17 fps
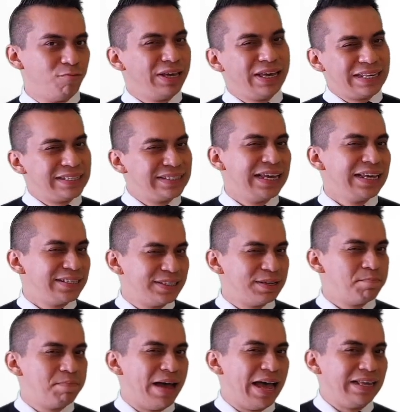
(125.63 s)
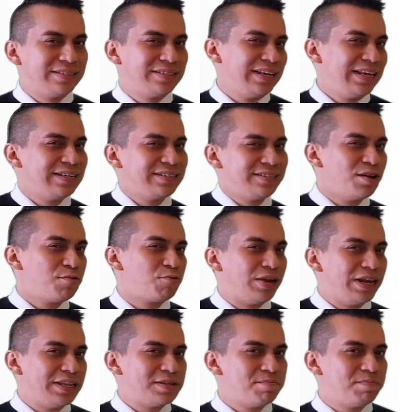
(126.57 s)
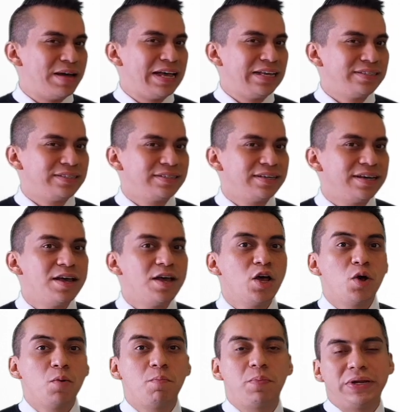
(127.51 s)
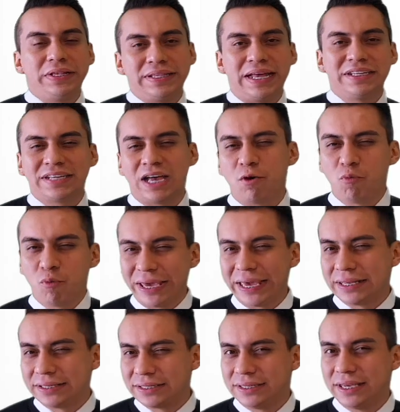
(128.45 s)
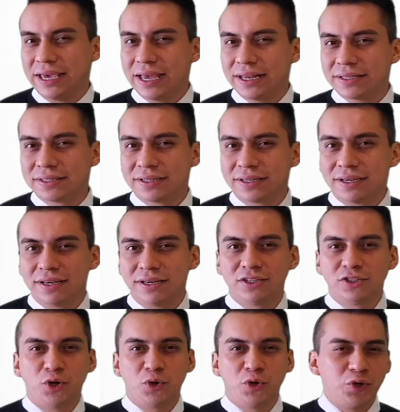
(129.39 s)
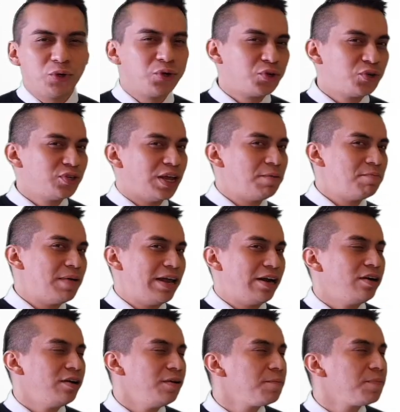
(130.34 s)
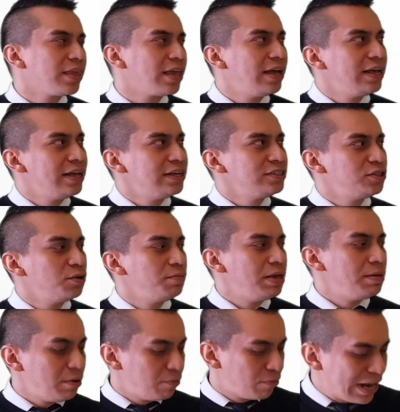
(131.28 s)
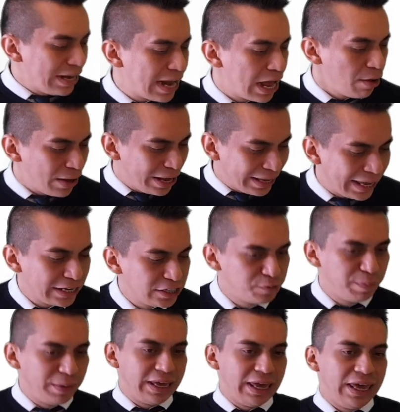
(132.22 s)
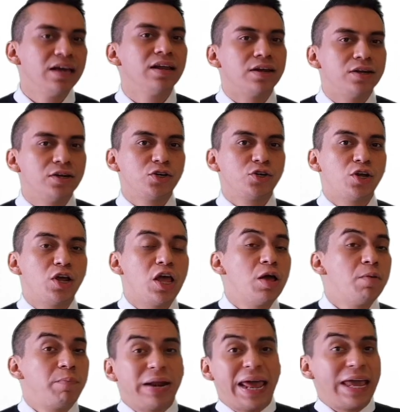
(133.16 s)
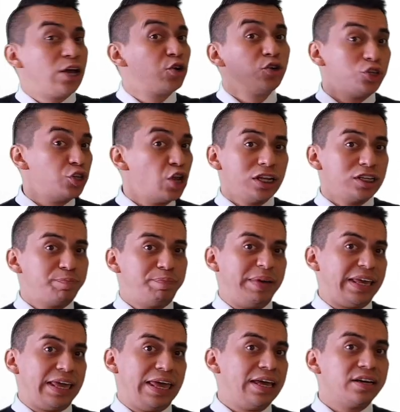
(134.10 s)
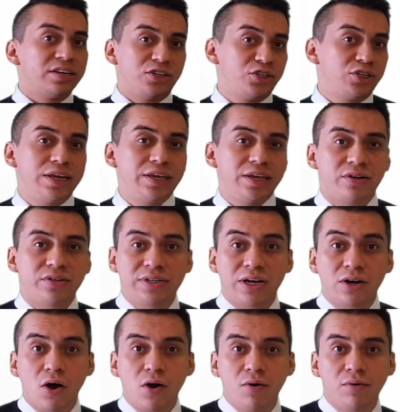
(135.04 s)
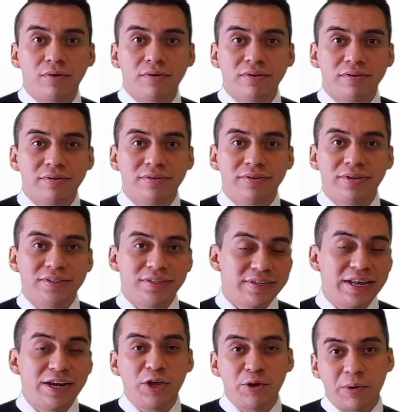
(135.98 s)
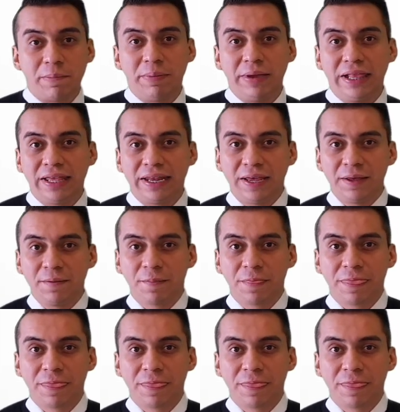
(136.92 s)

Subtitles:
We can say it's the past. It is not really the past, but that's how we can see it, so you understand better. So maybe right now I can speak English, but I could not speak English 10 years ago. This is a new ability.